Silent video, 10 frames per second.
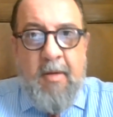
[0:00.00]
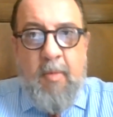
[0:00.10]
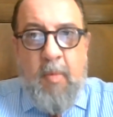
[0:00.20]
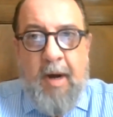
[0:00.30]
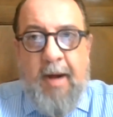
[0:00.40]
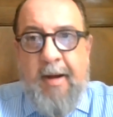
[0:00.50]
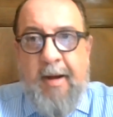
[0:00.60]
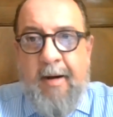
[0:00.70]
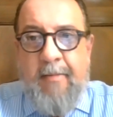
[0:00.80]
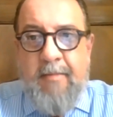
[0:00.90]
why
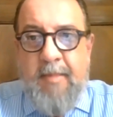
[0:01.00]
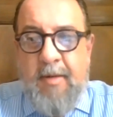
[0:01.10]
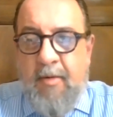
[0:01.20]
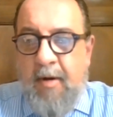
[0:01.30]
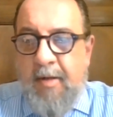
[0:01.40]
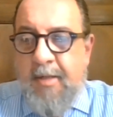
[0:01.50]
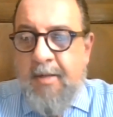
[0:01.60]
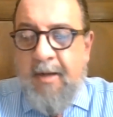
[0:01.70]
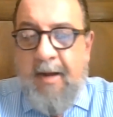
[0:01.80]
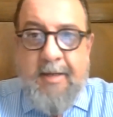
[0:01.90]
are, you know,
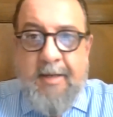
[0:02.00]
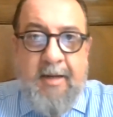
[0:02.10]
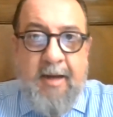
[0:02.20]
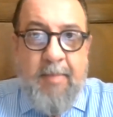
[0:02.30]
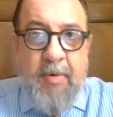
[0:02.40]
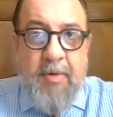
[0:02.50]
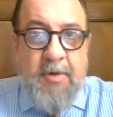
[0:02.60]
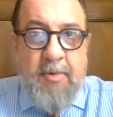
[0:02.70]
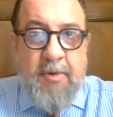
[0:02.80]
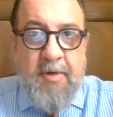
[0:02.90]
clusters like Singapore
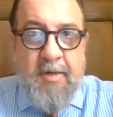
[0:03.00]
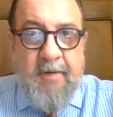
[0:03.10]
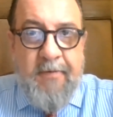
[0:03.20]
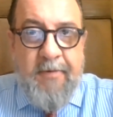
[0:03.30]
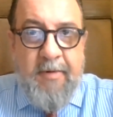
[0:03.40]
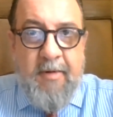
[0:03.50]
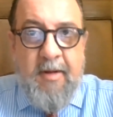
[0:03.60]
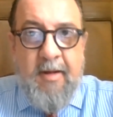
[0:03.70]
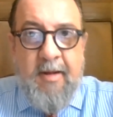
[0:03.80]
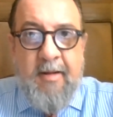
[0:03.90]
so successful
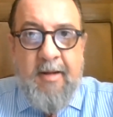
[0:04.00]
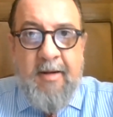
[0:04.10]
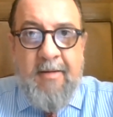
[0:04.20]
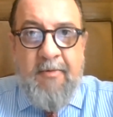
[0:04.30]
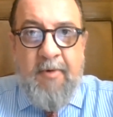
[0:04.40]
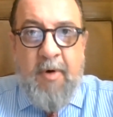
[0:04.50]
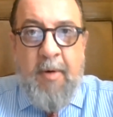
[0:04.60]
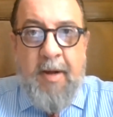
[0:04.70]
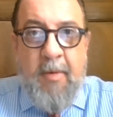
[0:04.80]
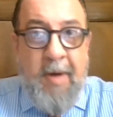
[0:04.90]
in
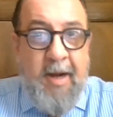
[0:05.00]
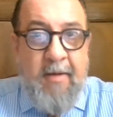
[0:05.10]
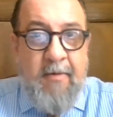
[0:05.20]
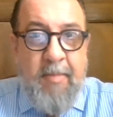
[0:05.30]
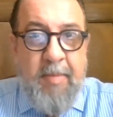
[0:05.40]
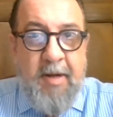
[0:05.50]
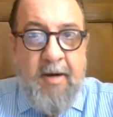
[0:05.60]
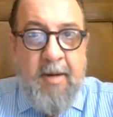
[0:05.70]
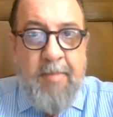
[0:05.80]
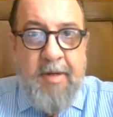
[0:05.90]
drawing away European
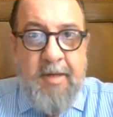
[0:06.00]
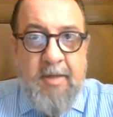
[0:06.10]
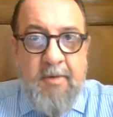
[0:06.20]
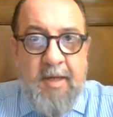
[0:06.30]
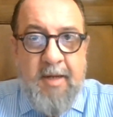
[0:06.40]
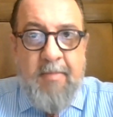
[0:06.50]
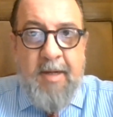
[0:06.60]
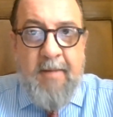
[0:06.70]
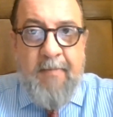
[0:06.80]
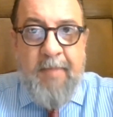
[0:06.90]
companies to set up
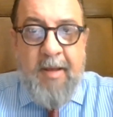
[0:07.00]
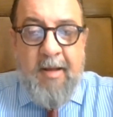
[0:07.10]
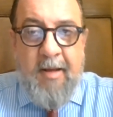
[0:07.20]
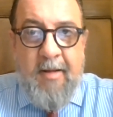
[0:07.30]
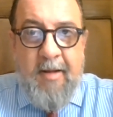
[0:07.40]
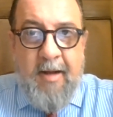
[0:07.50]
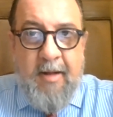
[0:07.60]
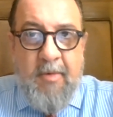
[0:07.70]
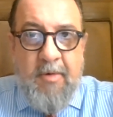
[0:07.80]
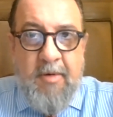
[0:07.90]
their
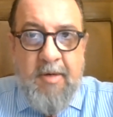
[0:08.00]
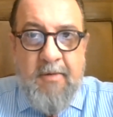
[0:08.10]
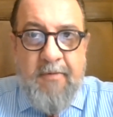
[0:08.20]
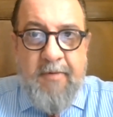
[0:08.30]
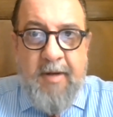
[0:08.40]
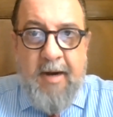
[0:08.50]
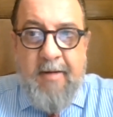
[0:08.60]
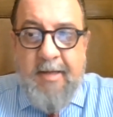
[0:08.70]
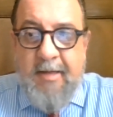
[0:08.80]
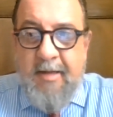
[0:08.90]
headquarters over
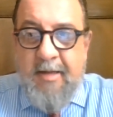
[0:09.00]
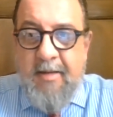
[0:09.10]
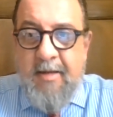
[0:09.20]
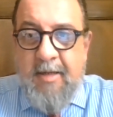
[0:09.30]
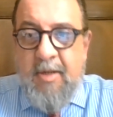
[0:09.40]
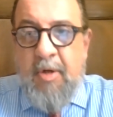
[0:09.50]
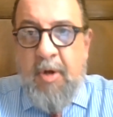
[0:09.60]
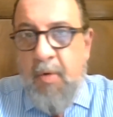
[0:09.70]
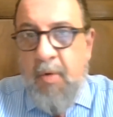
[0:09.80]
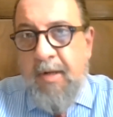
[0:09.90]
there? It's
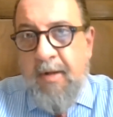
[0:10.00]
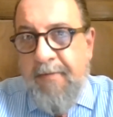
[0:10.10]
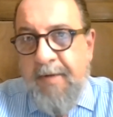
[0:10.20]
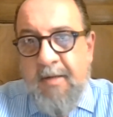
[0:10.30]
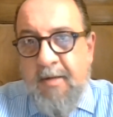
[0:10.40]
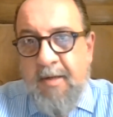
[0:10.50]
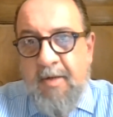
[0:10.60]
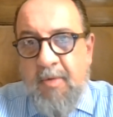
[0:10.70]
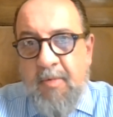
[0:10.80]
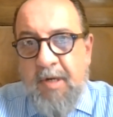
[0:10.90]
not only the fiscal
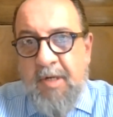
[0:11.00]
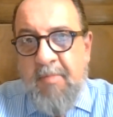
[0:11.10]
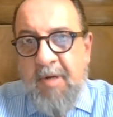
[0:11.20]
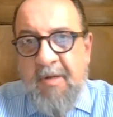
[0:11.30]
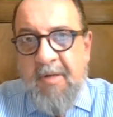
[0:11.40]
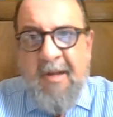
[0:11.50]
situation, because